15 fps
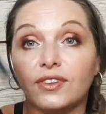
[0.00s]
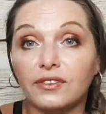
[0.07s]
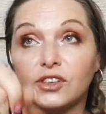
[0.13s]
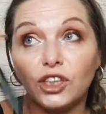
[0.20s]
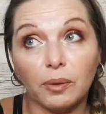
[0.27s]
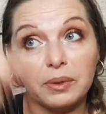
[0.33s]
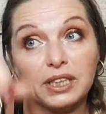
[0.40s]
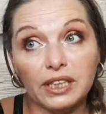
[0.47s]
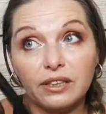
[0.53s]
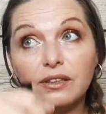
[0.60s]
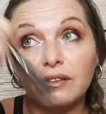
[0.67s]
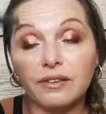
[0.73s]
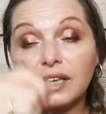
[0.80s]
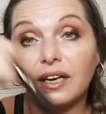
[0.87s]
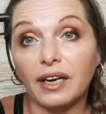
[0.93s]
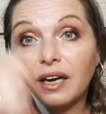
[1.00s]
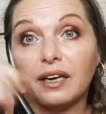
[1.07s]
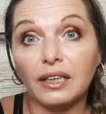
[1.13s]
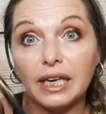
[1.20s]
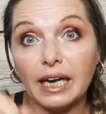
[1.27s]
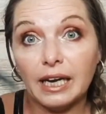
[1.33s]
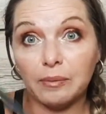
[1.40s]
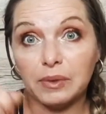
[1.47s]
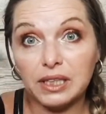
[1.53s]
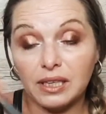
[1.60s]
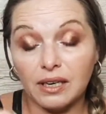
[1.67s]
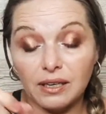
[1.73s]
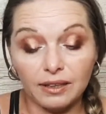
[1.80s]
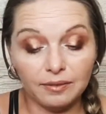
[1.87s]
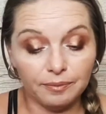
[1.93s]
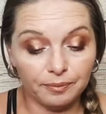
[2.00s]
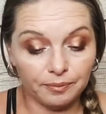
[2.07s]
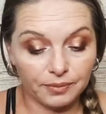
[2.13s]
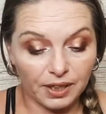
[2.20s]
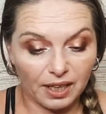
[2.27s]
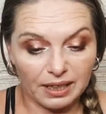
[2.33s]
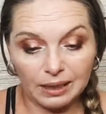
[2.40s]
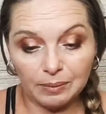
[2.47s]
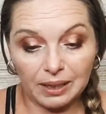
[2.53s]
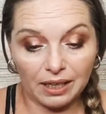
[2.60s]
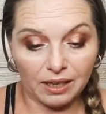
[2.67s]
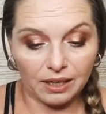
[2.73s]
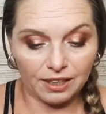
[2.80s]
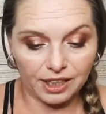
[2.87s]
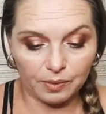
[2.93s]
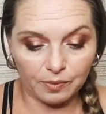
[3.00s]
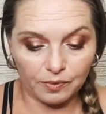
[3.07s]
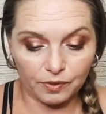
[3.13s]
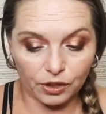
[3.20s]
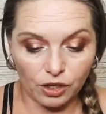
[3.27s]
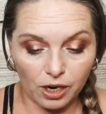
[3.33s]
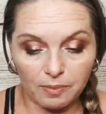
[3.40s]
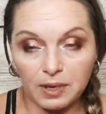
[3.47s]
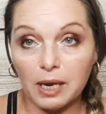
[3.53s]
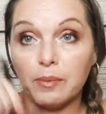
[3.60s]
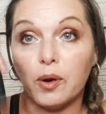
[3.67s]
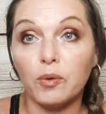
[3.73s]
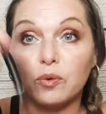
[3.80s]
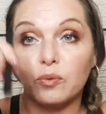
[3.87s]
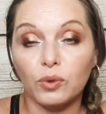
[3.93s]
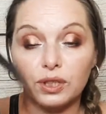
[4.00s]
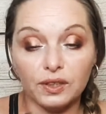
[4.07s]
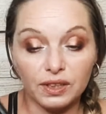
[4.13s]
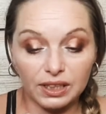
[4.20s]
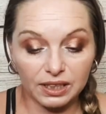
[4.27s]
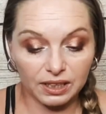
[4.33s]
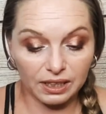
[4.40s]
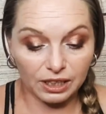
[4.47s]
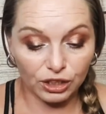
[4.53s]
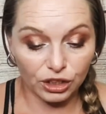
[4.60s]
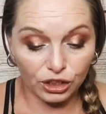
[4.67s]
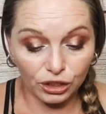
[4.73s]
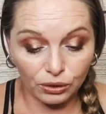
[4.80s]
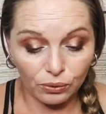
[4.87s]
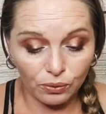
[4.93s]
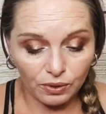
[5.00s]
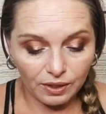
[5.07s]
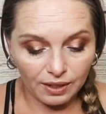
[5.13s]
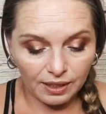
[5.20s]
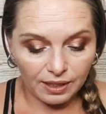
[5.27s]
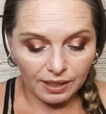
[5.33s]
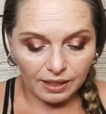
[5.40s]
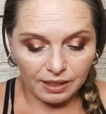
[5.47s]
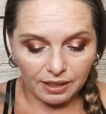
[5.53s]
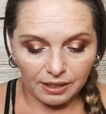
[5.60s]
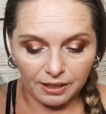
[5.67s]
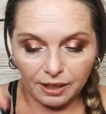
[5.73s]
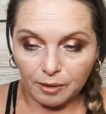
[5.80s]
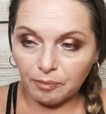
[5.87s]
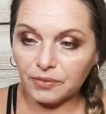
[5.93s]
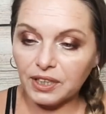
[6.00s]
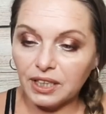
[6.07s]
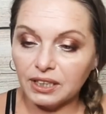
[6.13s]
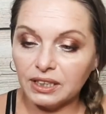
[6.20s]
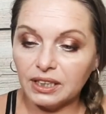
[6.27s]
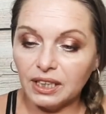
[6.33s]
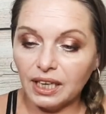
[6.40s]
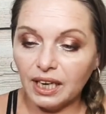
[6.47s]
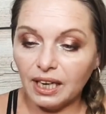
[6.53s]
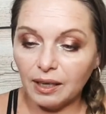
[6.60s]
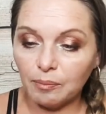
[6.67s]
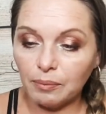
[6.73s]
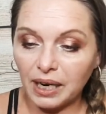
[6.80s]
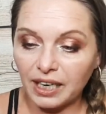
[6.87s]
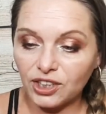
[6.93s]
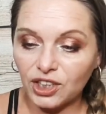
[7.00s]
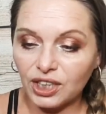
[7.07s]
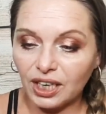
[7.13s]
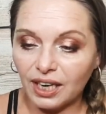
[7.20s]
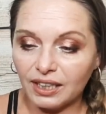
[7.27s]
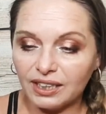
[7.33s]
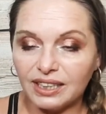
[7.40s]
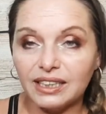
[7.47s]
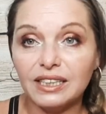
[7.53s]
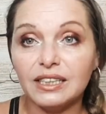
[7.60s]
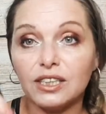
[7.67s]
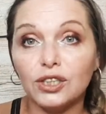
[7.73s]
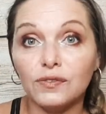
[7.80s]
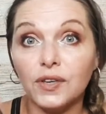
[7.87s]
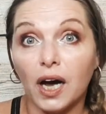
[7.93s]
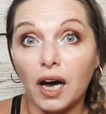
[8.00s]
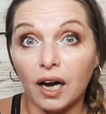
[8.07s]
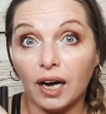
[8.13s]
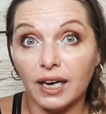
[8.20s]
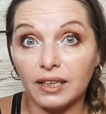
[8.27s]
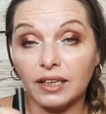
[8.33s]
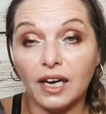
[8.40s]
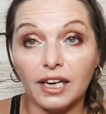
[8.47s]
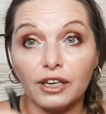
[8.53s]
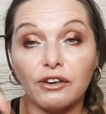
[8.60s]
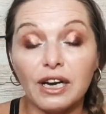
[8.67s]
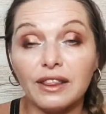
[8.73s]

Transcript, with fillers: chummy digger that I got on Amazon. I think it'd be awesome if Tribe came out with one of these things too. Um, an Magic Adhesive Eyeliner,